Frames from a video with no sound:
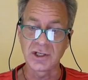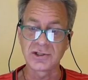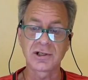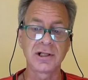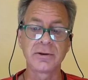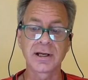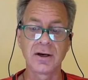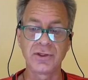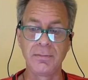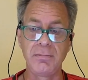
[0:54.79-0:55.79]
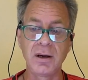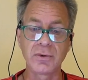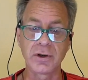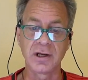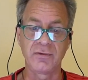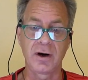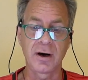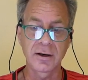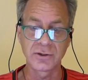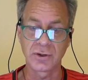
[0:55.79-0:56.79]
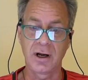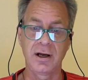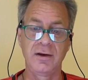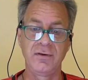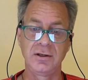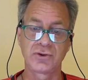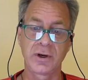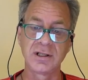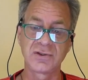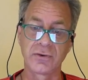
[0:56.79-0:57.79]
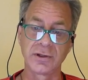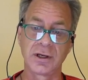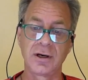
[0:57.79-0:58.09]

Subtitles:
as clearing out the memory of a hard drive and transferring the